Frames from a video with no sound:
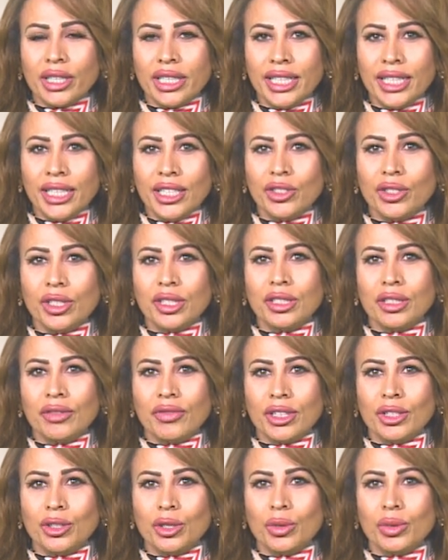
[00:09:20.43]
each
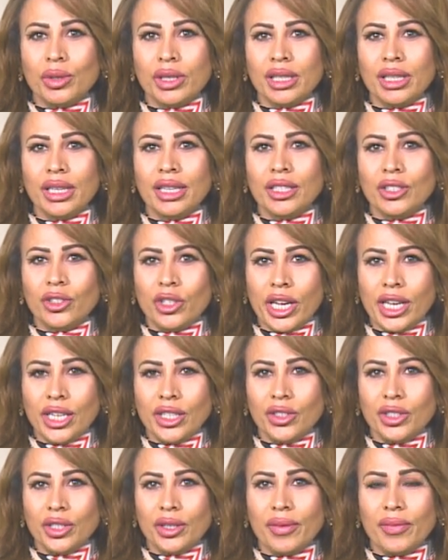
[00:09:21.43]
individual
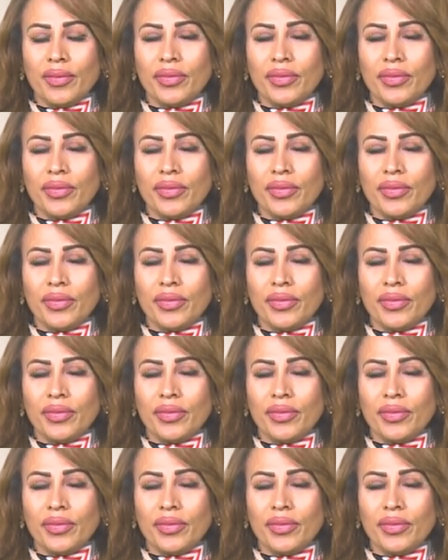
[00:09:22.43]
change.